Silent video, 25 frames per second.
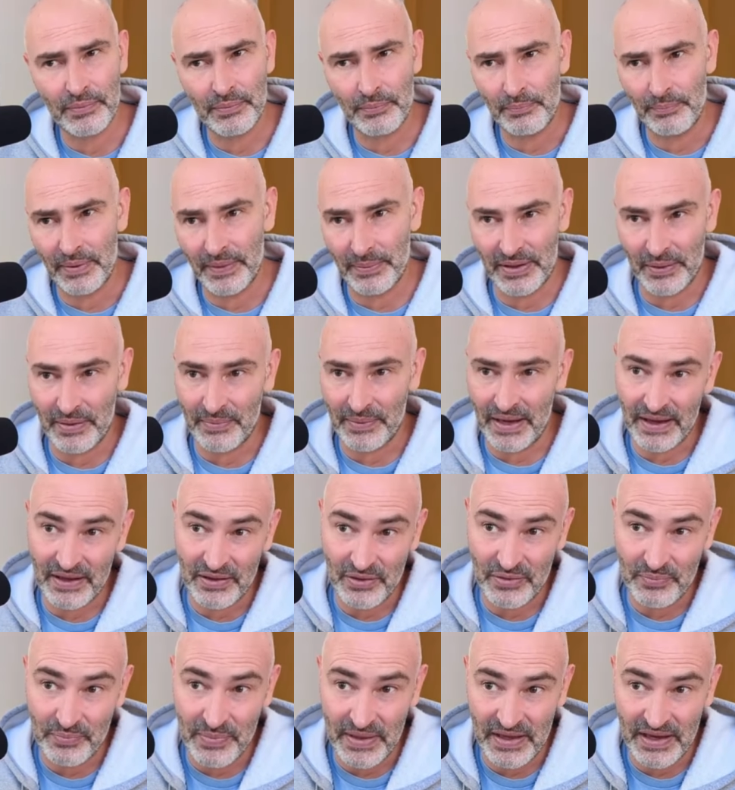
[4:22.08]
Maybe black
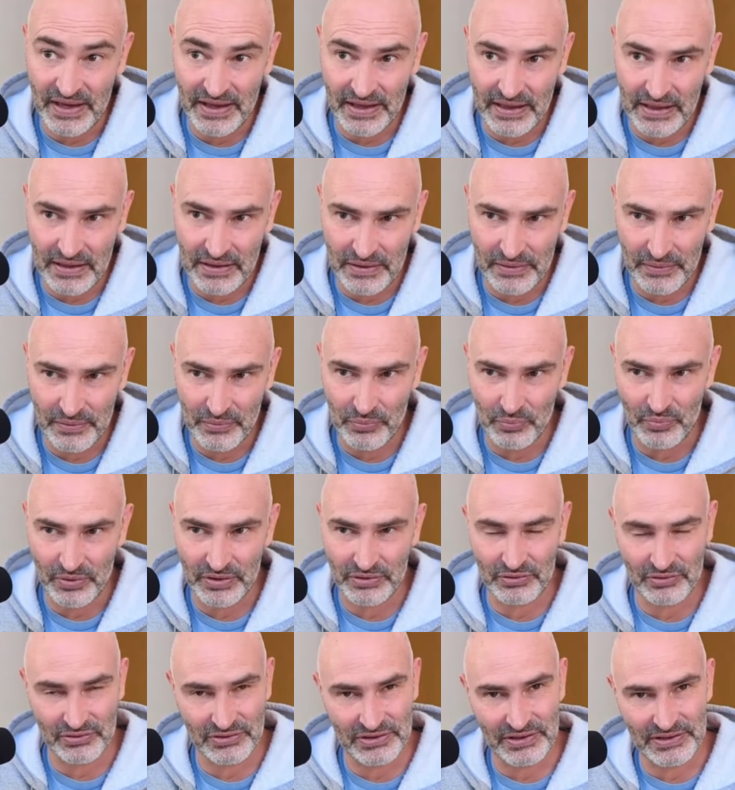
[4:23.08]
could play queen
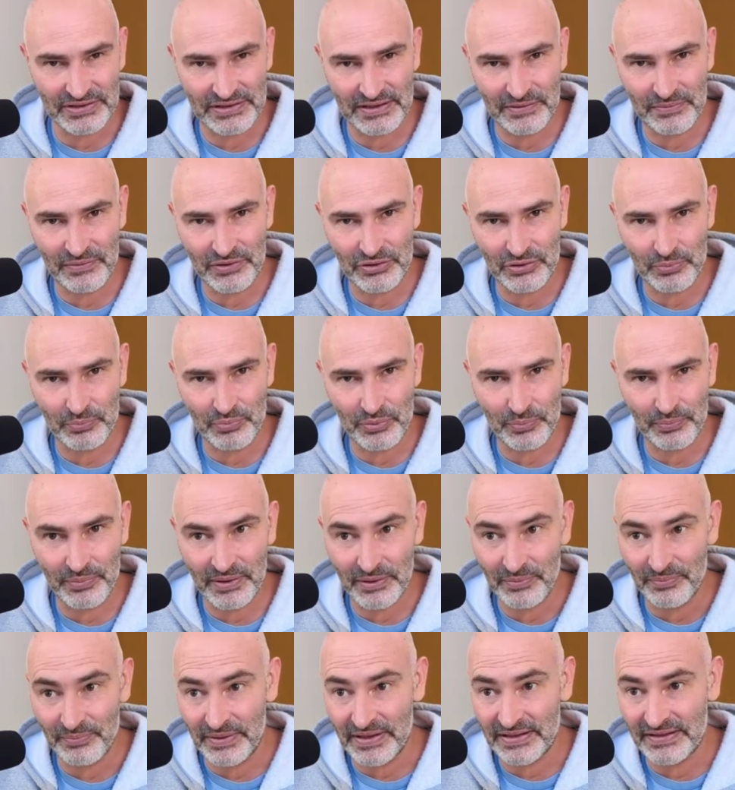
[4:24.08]
to c7 to
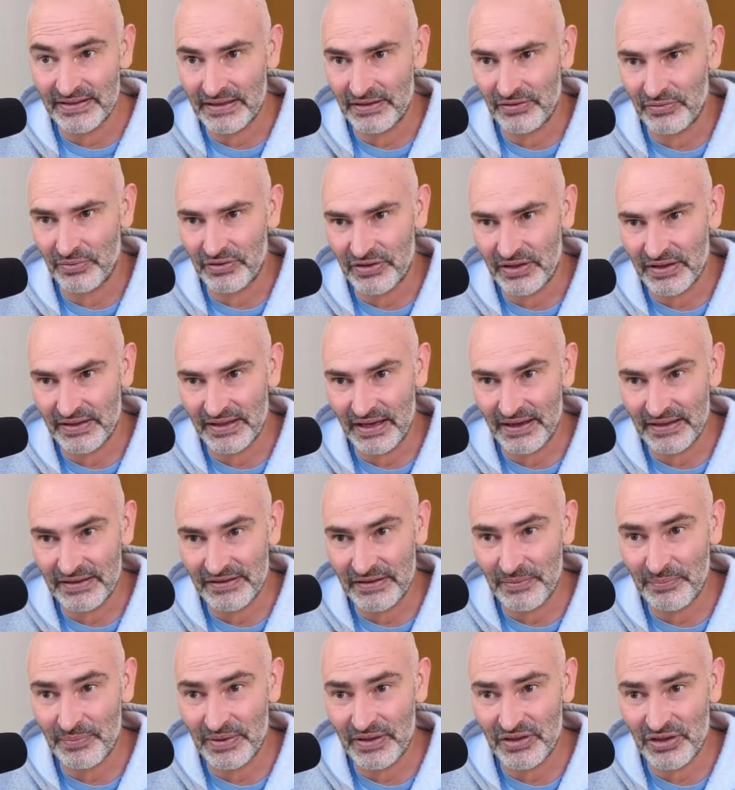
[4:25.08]
prepare b6, which attacks
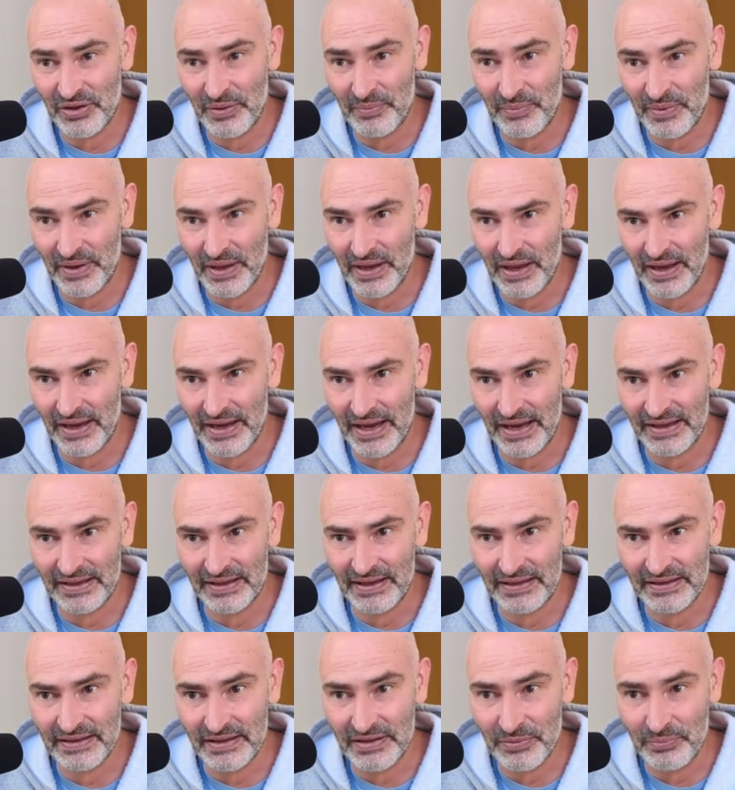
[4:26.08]
the bishop, and
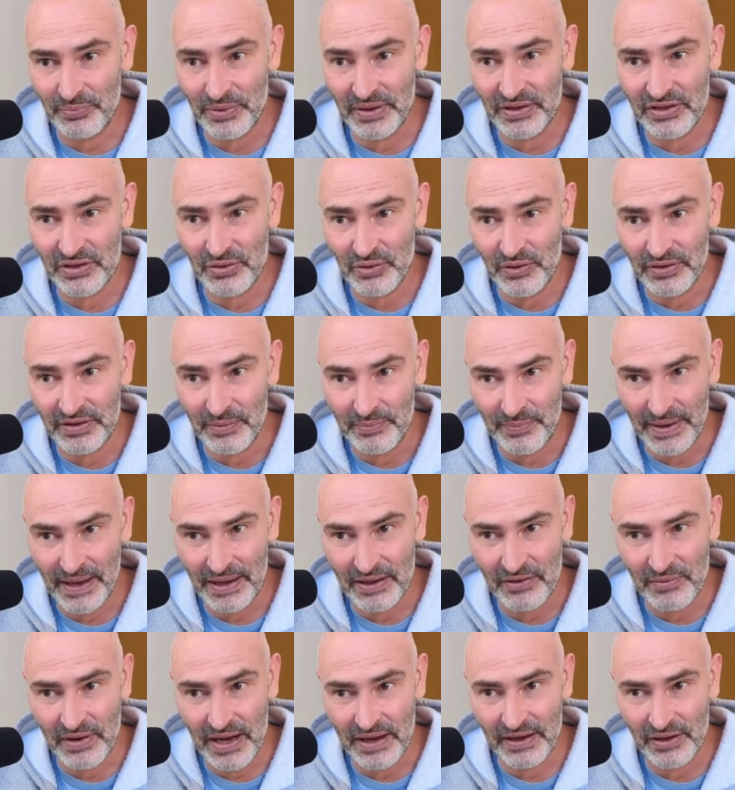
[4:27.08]
then there's pressure on the
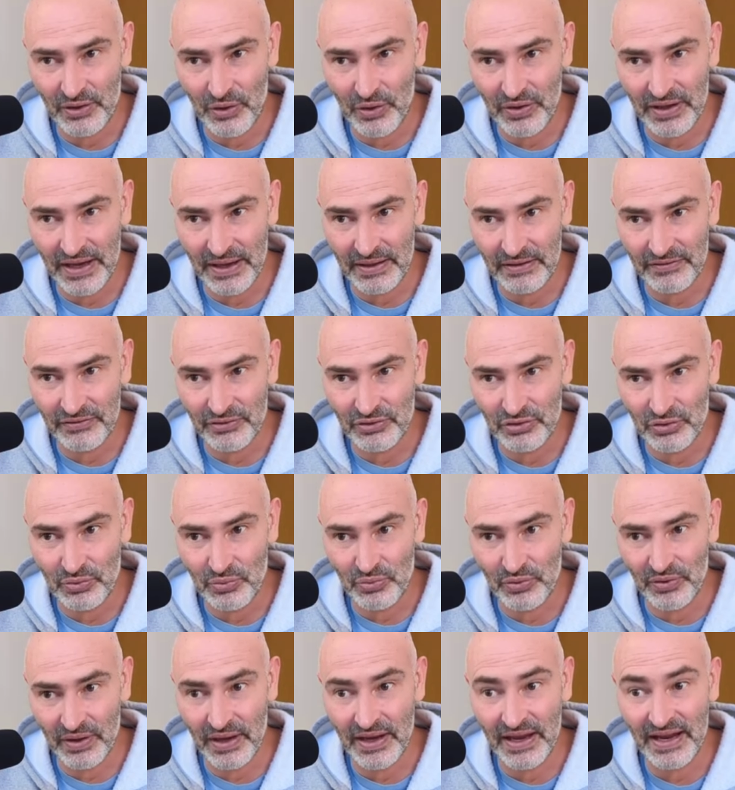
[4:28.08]
back rank on
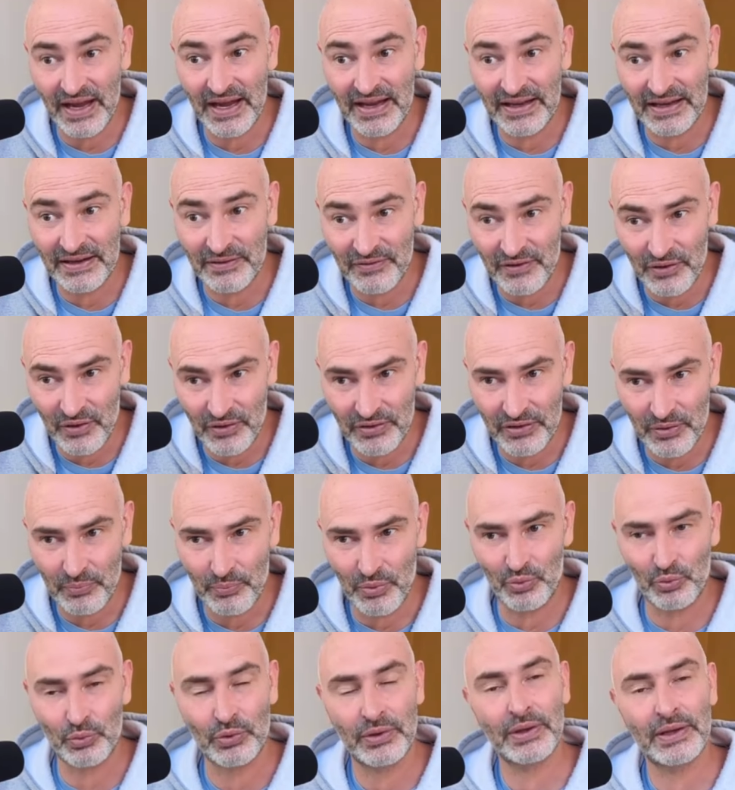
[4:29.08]
f2 and even on the
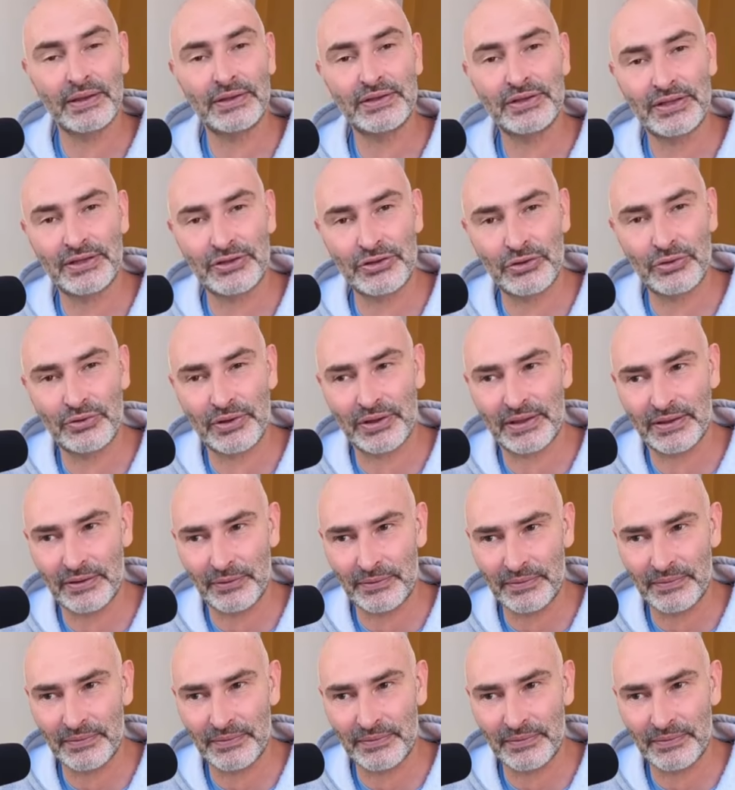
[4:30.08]
pawn at c3.